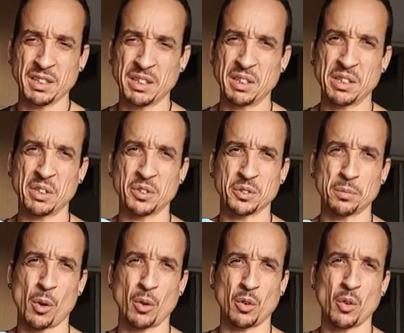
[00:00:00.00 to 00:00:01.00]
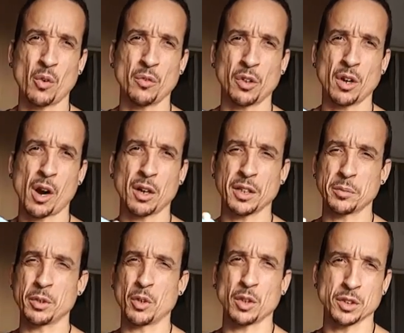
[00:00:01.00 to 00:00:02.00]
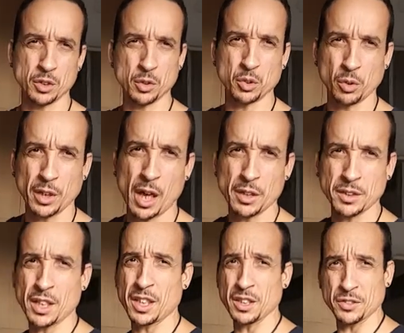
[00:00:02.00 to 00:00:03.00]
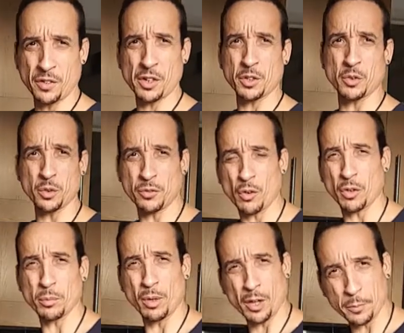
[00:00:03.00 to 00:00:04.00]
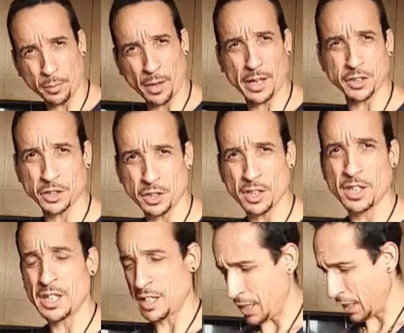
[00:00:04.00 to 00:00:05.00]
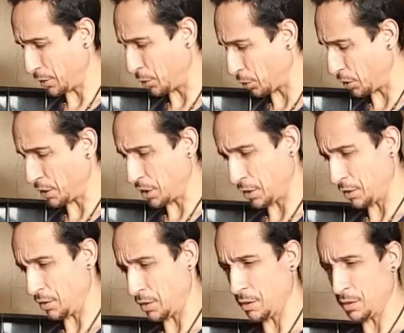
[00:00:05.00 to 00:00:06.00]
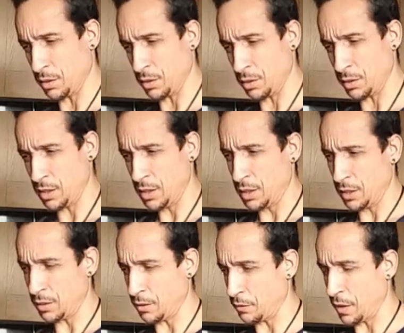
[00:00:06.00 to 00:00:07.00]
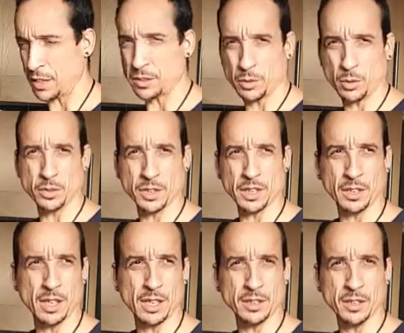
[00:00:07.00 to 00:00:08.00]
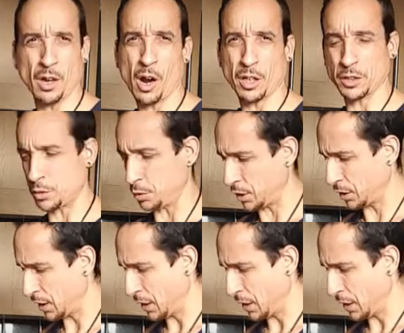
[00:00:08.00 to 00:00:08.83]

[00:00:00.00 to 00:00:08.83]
a little small clove of garlic, because usually I take it's very good for the blood pressure and to clear the vessels and the arteries